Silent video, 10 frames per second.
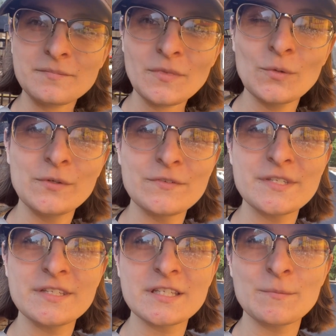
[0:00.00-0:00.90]
We've
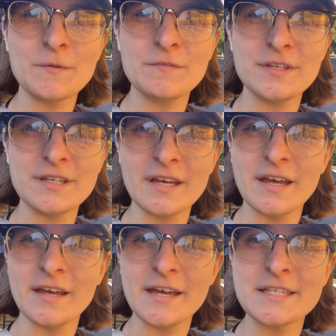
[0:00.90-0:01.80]
seen some of the
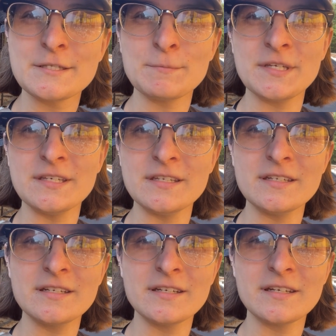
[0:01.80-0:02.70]

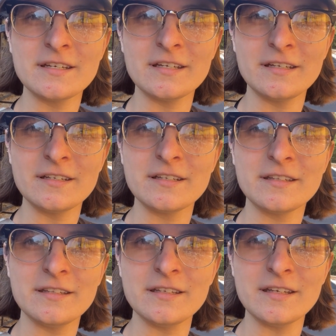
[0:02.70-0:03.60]
SP and
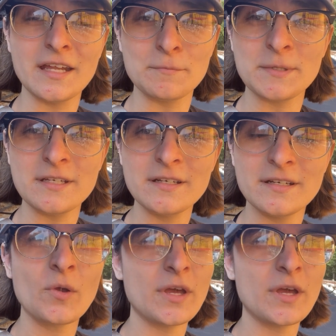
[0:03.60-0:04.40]
the NP.